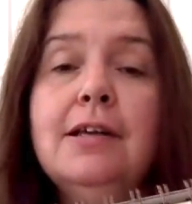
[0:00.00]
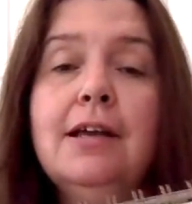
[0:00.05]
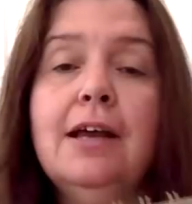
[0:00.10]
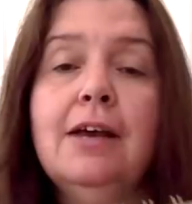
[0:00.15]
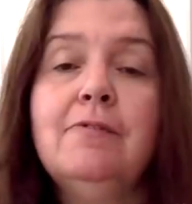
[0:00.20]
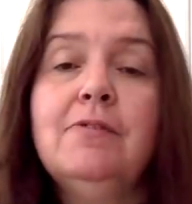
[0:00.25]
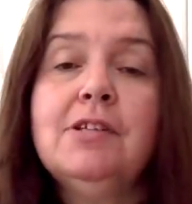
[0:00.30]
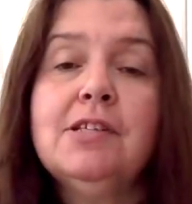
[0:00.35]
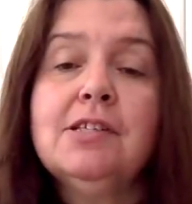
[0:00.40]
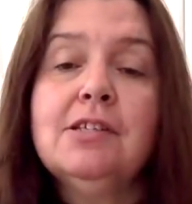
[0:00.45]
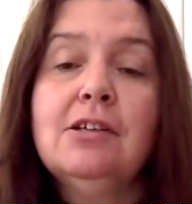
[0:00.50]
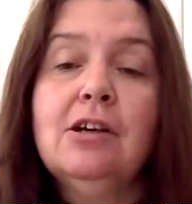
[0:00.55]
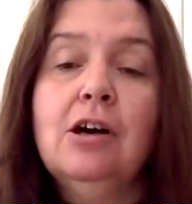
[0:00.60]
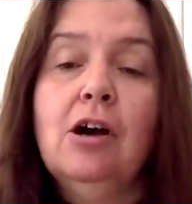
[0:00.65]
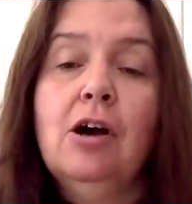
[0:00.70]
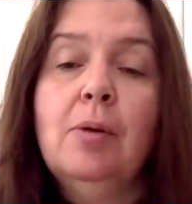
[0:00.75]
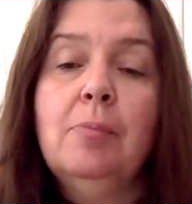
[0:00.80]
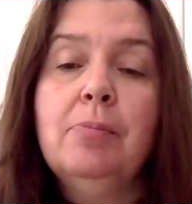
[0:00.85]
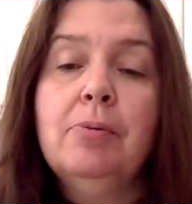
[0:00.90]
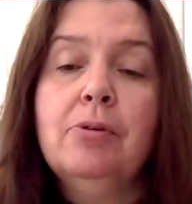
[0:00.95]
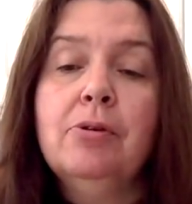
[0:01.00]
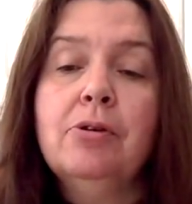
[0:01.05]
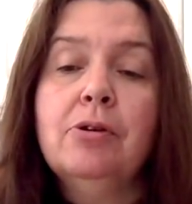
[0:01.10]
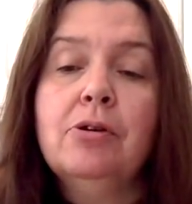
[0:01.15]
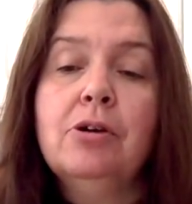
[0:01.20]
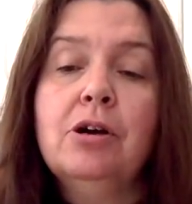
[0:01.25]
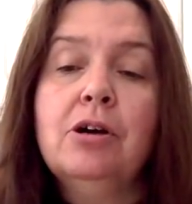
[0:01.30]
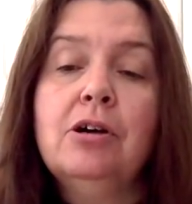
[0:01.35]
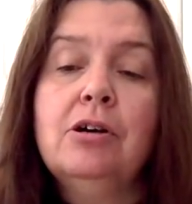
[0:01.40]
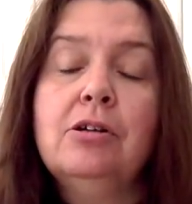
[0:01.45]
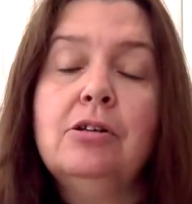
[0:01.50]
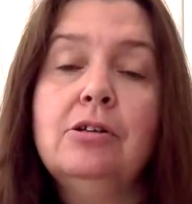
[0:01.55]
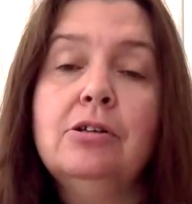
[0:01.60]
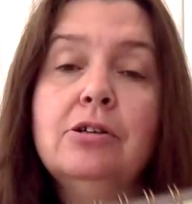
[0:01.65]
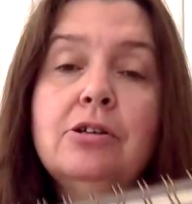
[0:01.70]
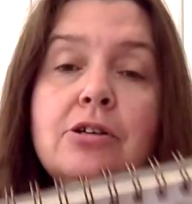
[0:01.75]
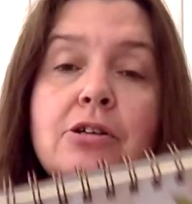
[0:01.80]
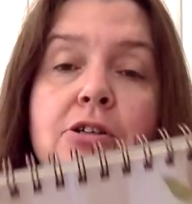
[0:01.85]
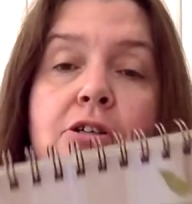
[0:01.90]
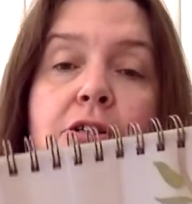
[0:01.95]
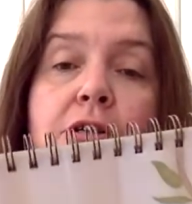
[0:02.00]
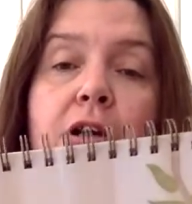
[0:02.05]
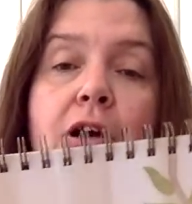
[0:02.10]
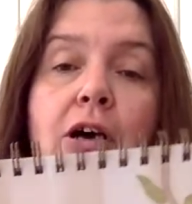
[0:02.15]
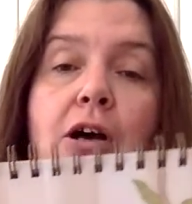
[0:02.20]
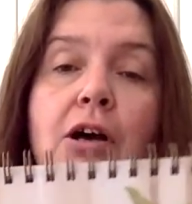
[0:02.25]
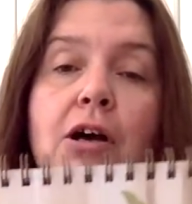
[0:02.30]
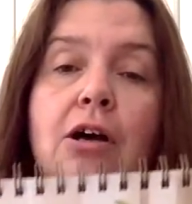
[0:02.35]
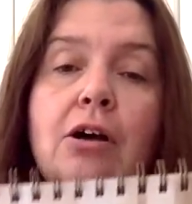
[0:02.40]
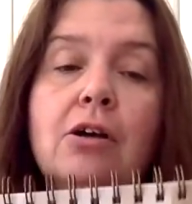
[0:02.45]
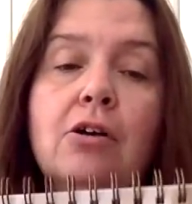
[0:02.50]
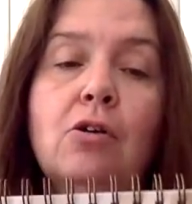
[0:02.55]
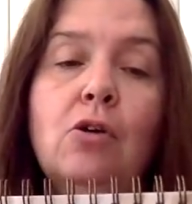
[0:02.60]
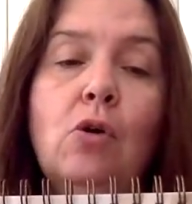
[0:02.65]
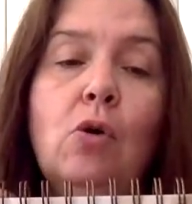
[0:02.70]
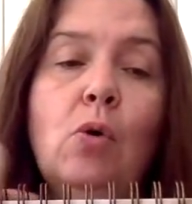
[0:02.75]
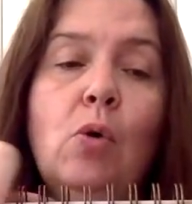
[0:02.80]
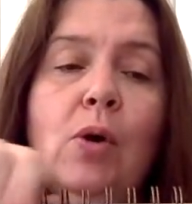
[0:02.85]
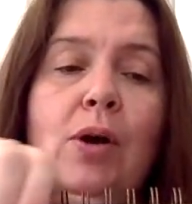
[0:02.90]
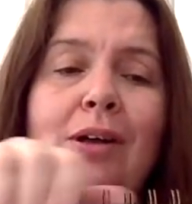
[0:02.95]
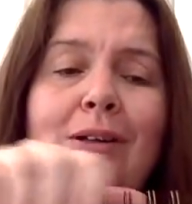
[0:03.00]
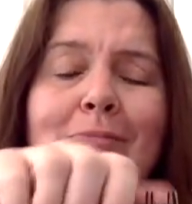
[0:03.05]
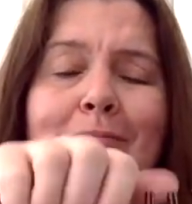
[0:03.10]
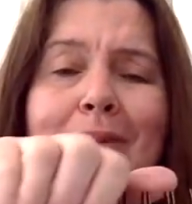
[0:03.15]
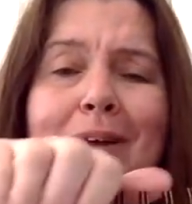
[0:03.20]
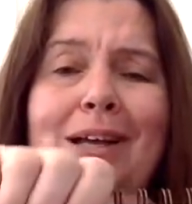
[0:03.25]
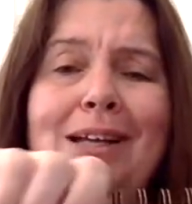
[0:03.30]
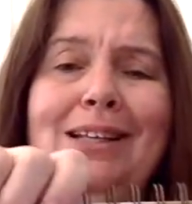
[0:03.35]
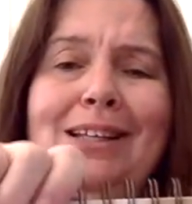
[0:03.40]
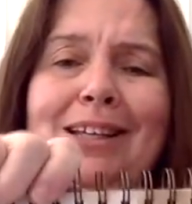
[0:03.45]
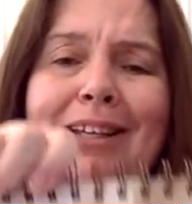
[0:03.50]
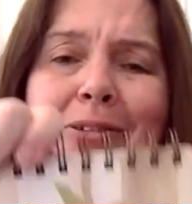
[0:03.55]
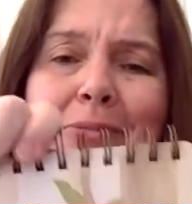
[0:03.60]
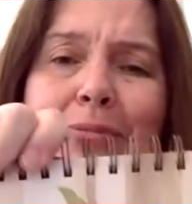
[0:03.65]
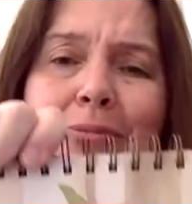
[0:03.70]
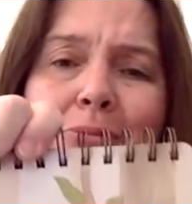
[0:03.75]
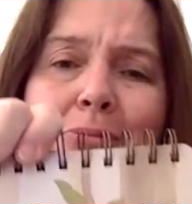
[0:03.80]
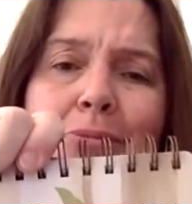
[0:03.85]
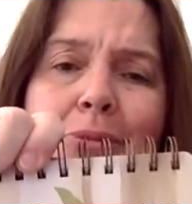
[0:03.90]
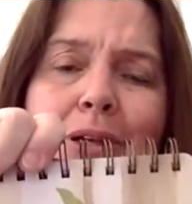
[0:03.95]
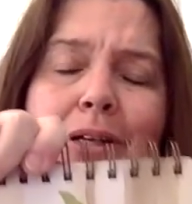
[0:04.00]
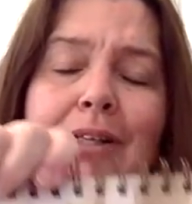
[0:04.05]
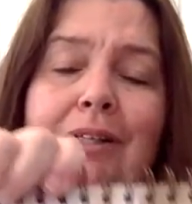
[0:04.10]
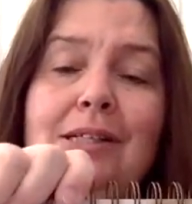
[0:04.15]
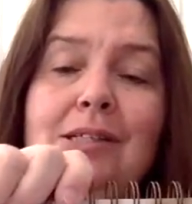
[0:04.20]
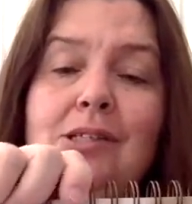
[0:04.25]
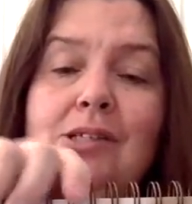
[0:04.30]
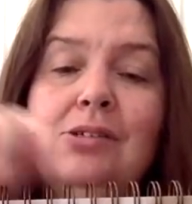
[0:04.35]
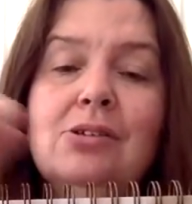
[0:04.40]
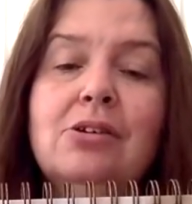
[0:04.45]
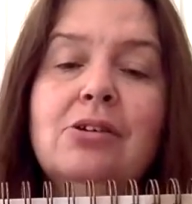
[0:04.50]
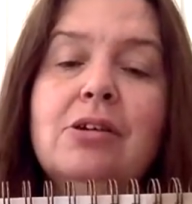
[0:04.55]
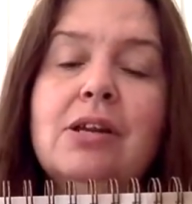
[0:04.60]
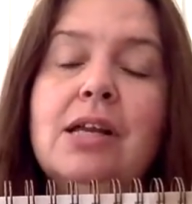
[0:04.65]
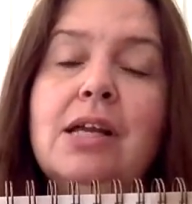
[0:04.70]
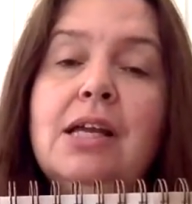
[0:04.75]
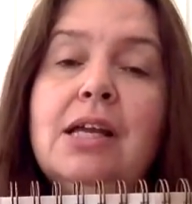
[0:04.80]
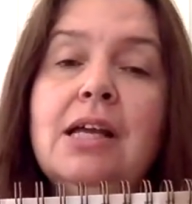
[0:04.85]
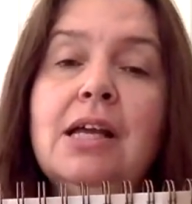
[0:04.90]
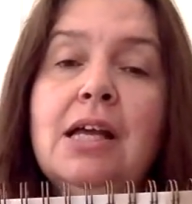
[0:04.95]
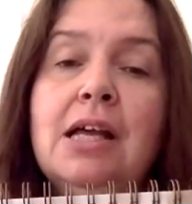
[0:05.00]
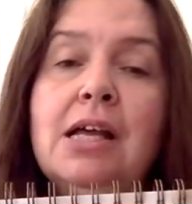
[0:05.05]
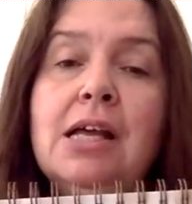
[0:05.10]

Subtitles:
They have this copper-colored coil binding, really sturdy.